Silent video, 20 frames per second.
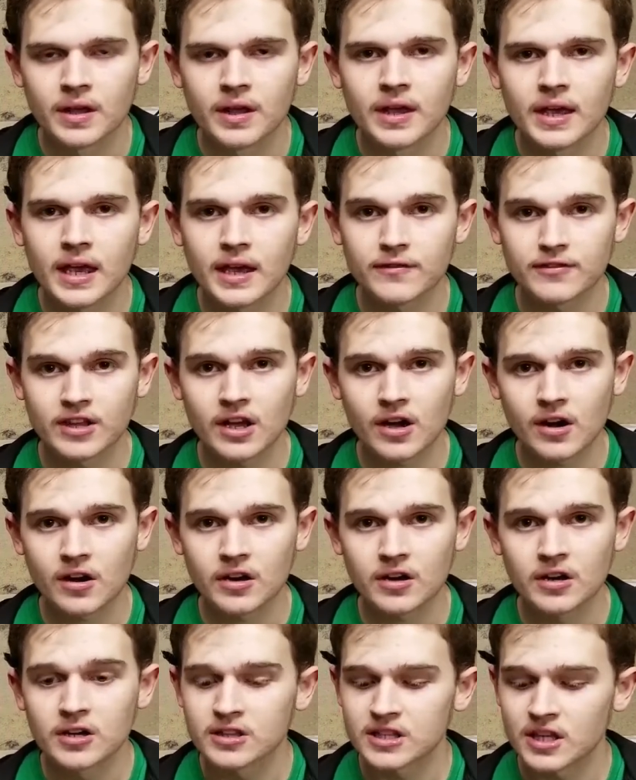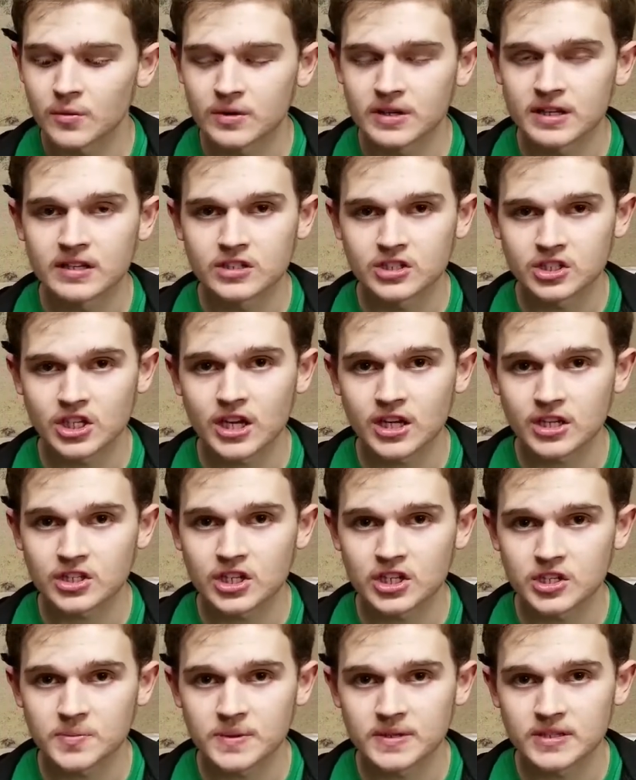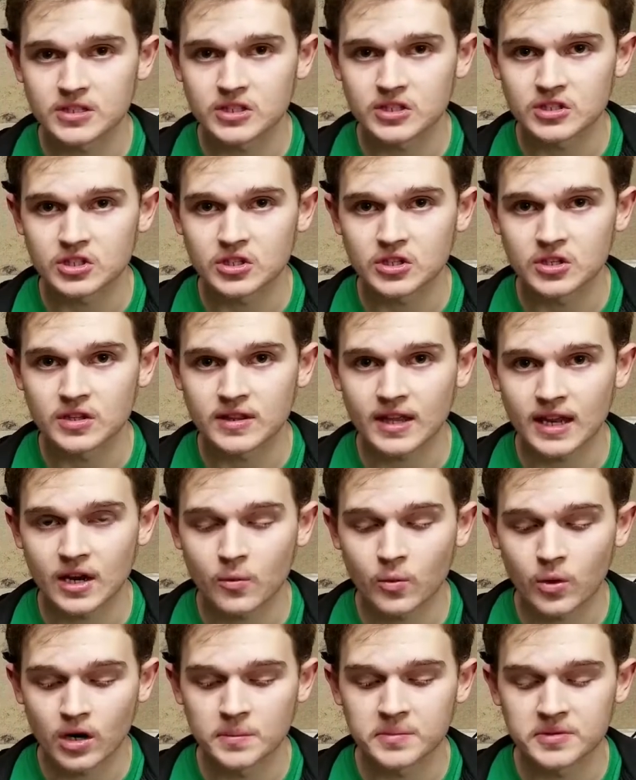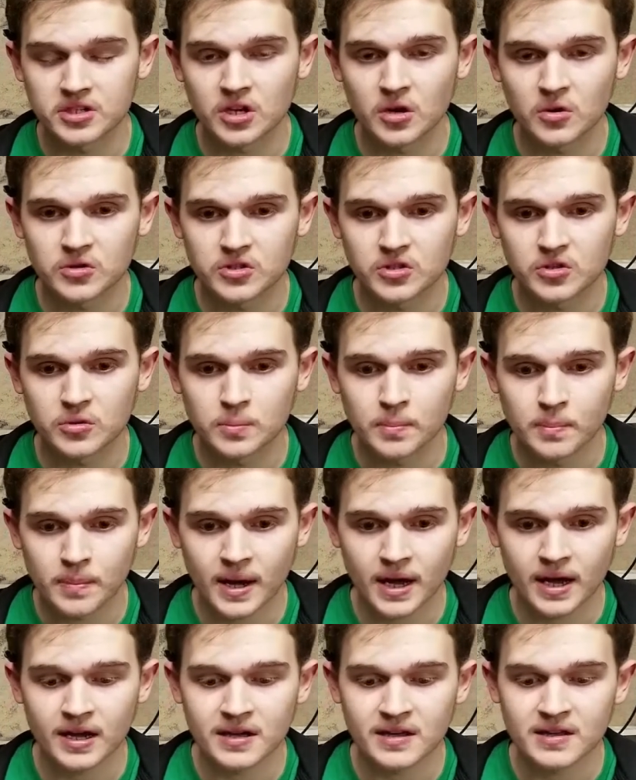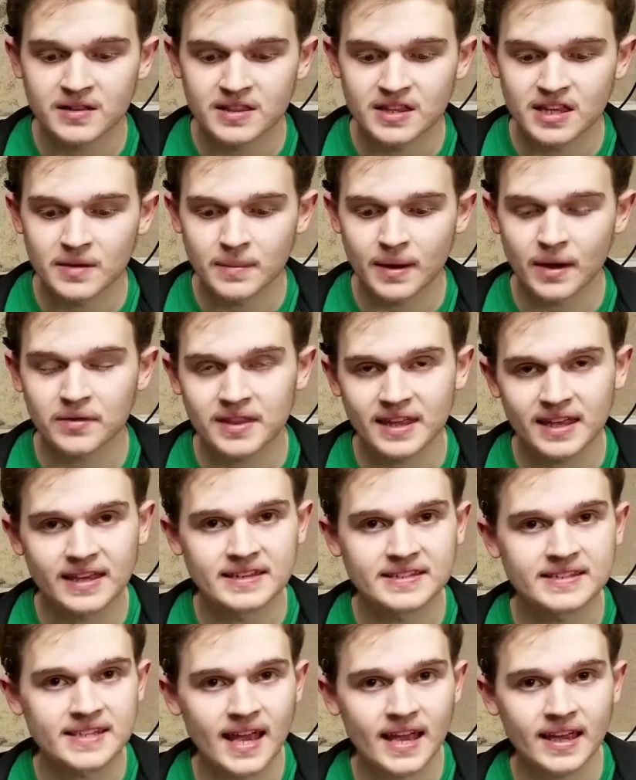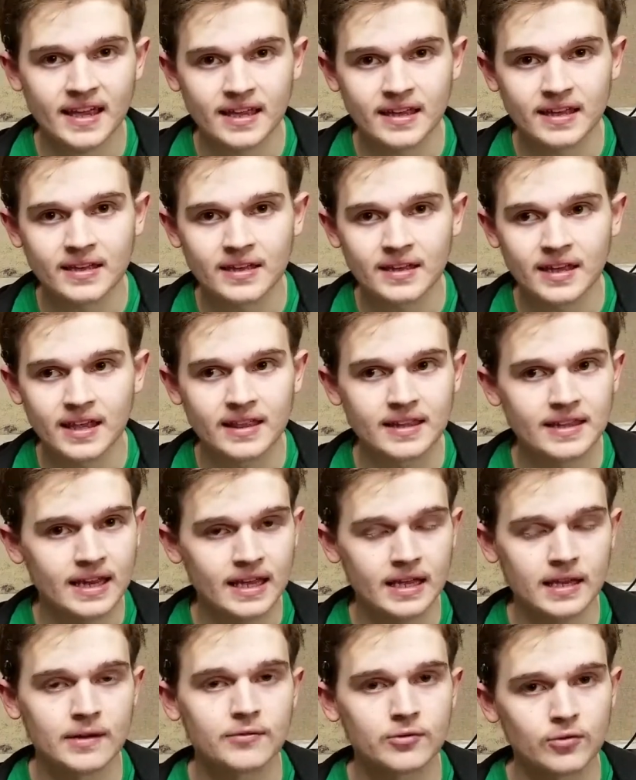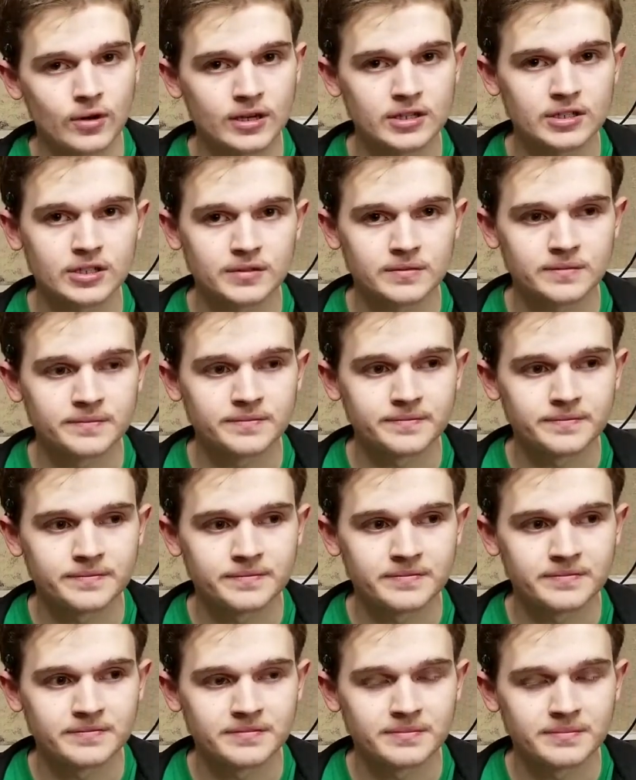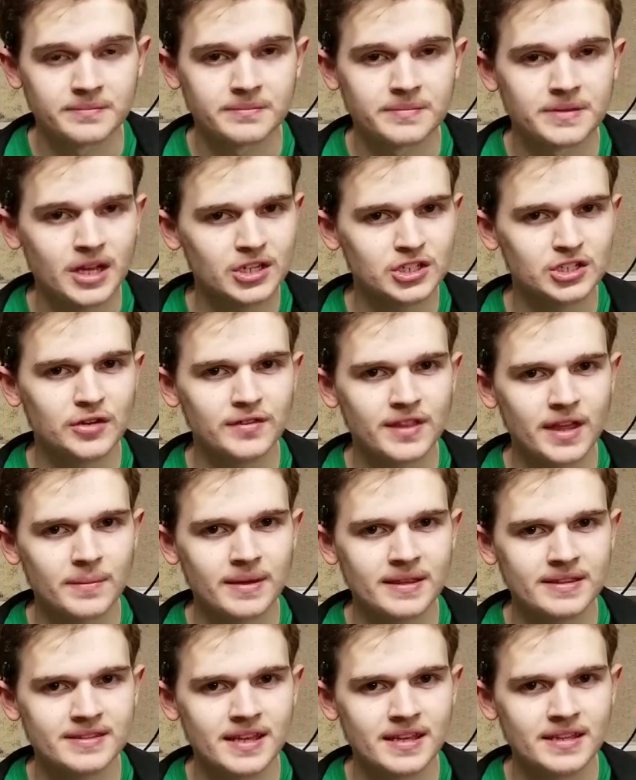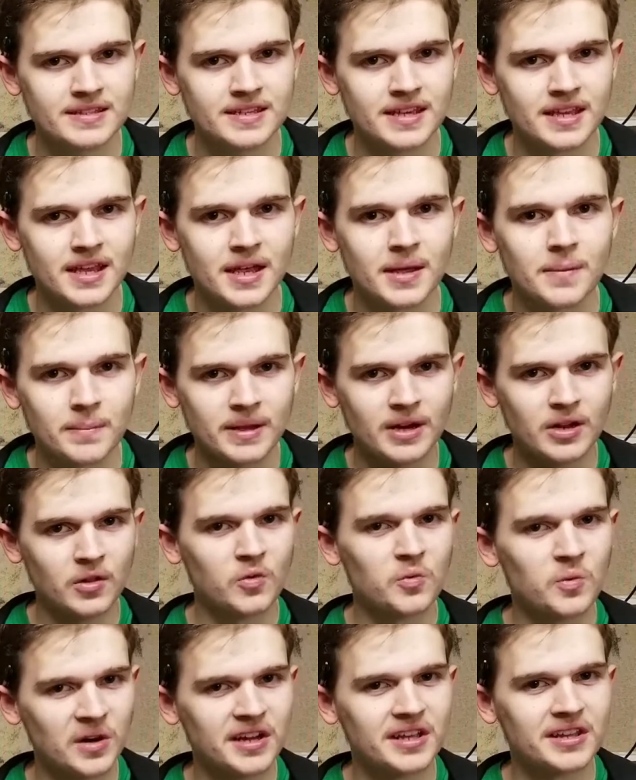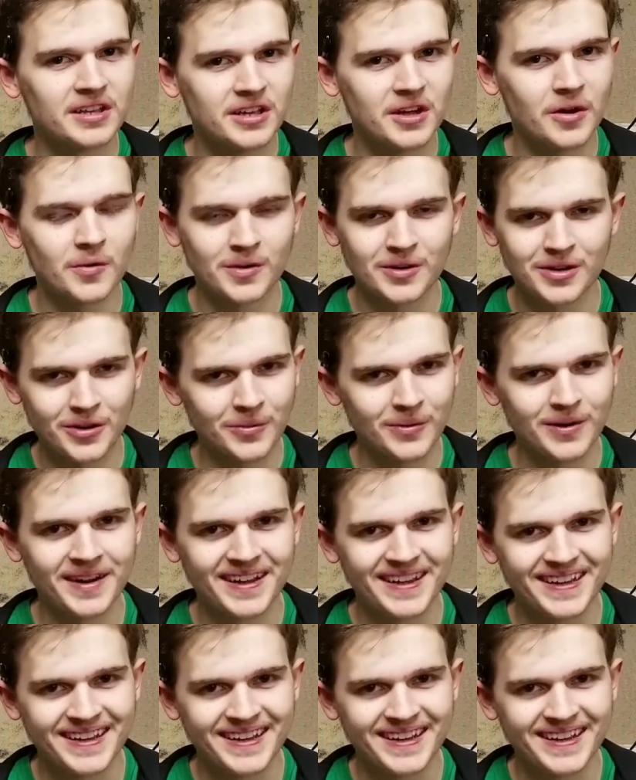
If they are, then we need to change his position that I want him to go to by the amount that he's sagging in the negative direction. Not sure if that made sense, but it'll work in the code, don't worry.